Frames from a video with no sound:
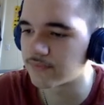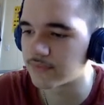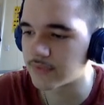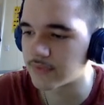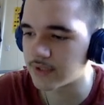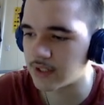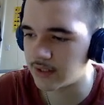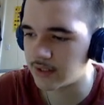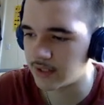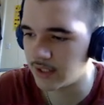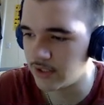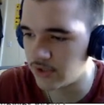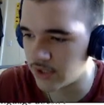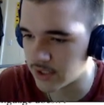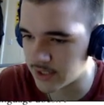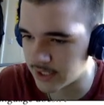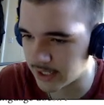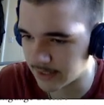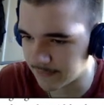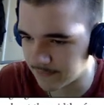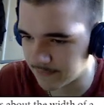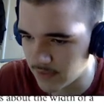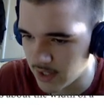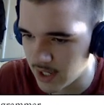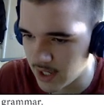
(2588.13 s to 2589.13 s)
Interesting.
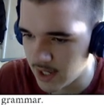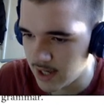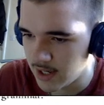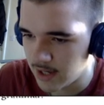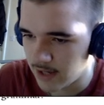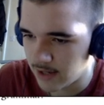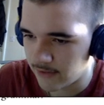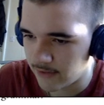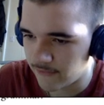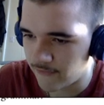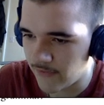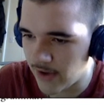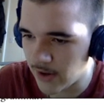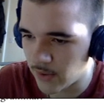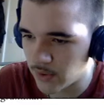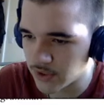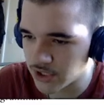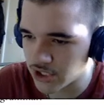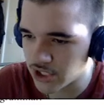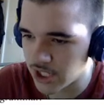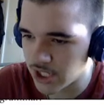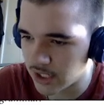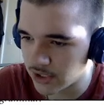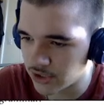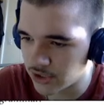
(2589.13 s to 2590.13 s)
Vanquish the
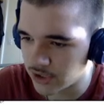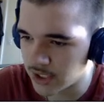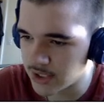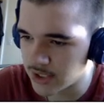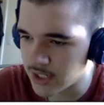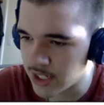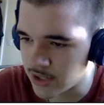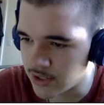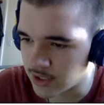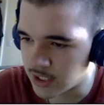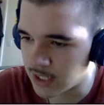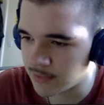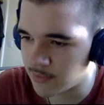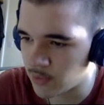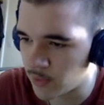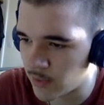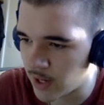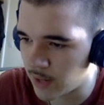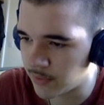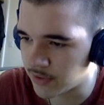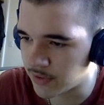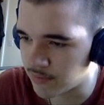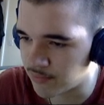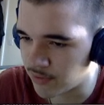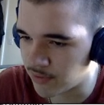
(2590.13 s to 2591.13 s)
challenges and you'll come away with
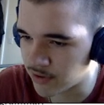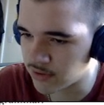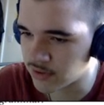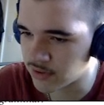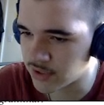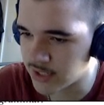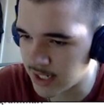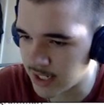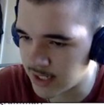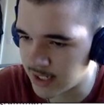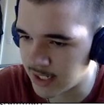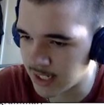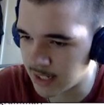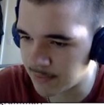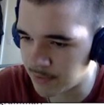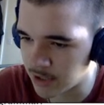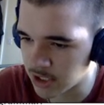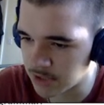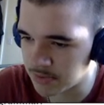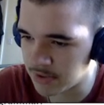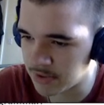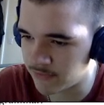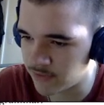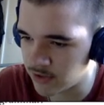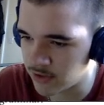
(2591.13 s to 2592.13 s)
a broad understanding and possibly
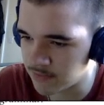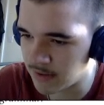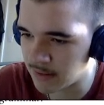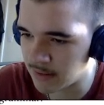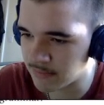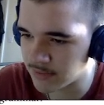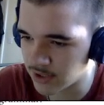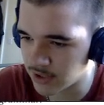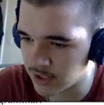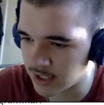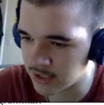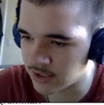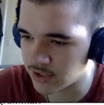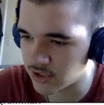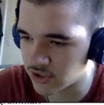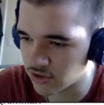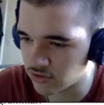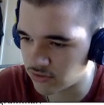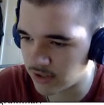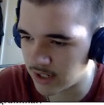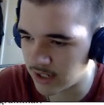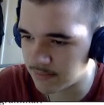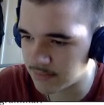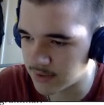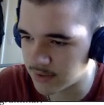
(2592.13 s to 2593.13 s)
a few bumps and
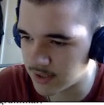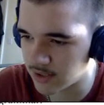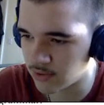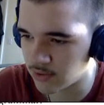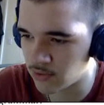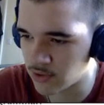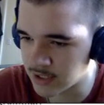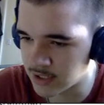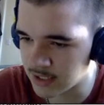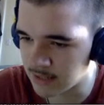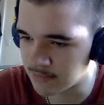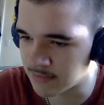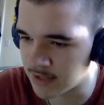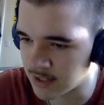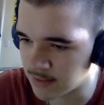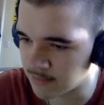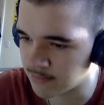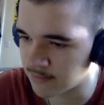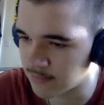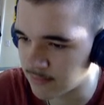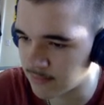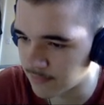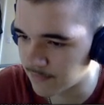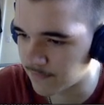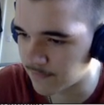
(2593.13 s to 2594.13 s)
scrapes. Or skip them.
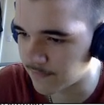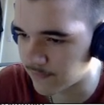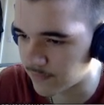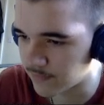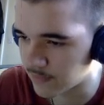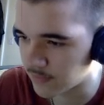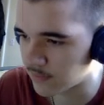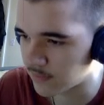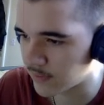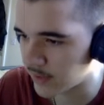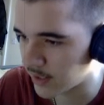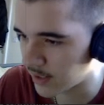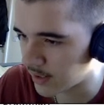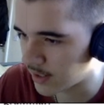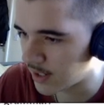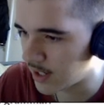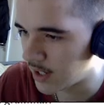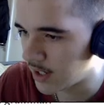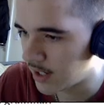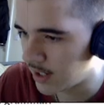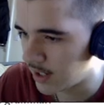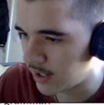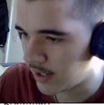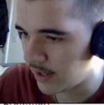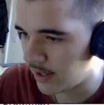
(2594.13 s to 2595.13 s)

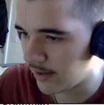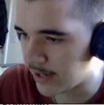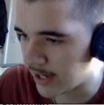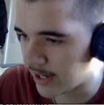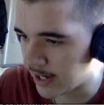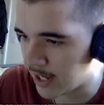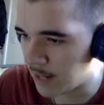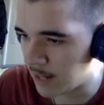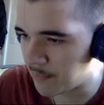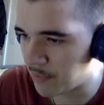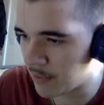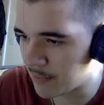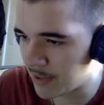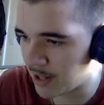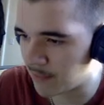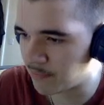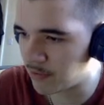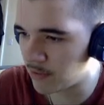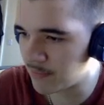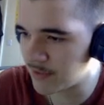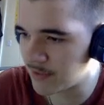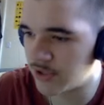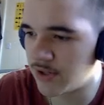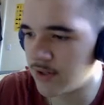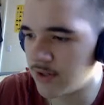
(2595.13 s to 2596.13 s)
Okay, I'll probably
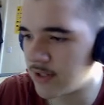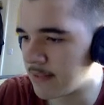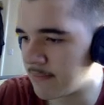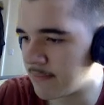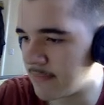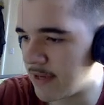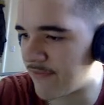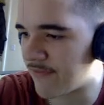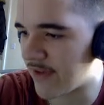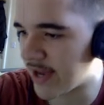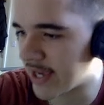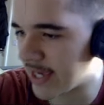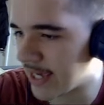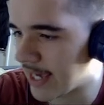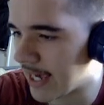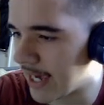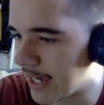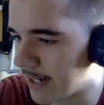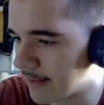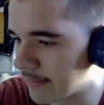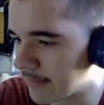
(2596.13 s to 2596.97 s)
do them if I can.